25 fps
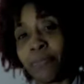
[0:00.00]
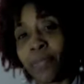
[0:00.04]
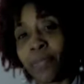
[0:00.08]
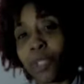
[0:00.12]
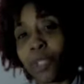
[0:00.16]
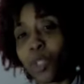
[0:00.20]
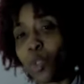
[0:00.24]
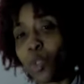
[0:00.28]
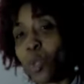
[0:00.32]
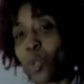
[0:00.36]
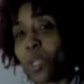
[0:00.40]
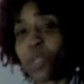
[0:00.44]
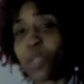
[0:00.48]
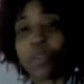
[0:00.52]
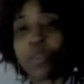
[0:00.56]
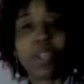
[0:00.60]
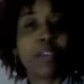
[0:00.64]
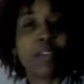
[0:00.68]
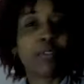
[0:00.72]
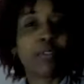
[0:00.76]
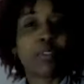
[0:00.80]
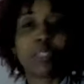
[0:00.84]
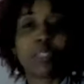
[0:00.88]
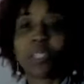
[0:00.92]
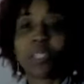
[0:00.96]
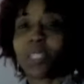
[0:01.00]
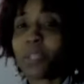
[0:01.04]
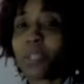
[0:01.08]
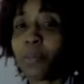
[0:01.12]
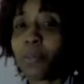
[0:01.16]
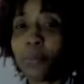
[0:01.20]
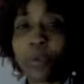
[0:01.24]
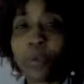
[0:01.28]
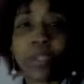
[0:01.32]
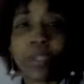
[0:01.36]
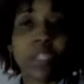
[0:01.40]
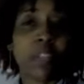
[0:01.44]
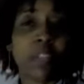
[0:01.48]
So I don't have to
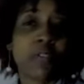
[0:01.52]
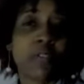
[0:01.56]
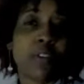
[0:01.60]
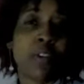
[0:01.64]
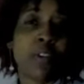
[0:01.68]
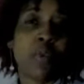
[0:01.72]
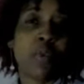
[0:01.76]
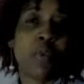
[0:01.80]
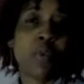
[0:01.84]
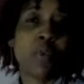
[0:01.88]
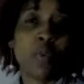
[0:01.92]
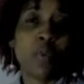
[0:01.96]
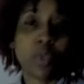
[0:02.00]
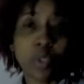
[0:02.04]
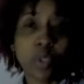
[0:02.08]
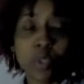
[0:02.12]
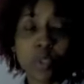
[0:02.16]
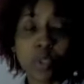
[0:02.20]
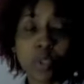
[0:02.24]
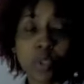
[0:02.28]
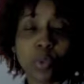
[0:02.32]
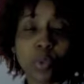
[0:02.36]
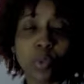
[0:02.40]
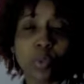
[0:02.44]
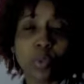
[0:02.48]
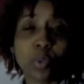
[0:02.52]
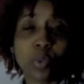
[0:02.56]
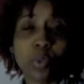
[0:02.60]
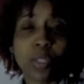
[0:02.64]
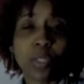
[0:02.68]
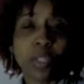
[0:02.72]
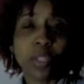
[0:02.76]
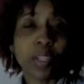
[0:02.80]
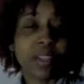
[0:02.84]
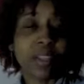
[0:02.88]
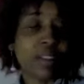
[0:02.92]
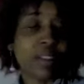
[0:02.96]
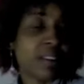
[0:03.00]
separate it if I don't want to.
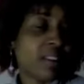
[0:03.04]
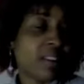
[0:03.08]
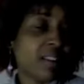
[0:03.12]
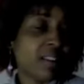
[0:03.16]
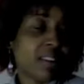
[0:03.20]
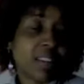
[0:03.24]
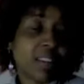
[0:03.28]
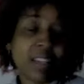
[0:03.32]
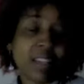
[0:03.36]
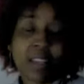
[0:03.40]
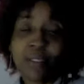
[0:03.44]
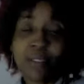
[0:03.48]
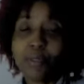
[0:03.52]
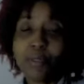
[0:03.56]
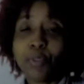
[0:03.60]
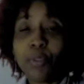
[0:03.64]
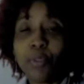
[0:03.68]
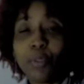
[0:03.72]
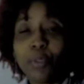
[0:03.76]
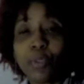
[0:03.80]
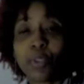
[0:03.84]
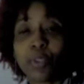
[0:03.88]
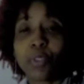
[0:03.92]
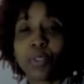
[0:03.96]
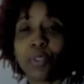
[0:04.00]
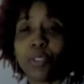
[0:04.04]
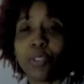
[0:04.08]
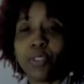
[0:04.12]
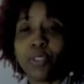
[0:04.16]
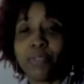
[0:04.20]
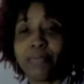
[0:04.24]
It feels good.